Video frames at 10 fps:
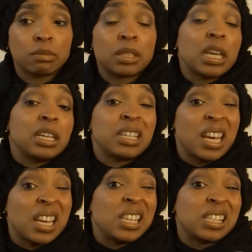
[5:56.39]
10
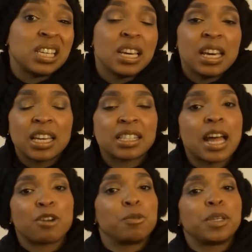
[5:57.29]
days. It's
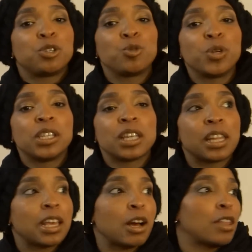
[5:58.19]
not going to be 2 weeks. So
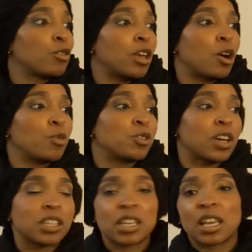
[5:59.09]
I know they always
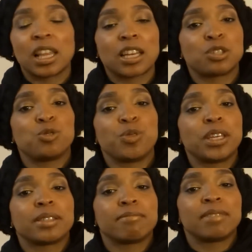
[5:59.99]
try to say it lasts 2
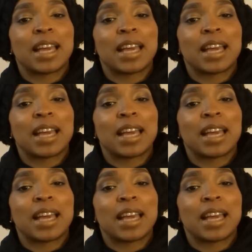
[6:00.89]
weeks.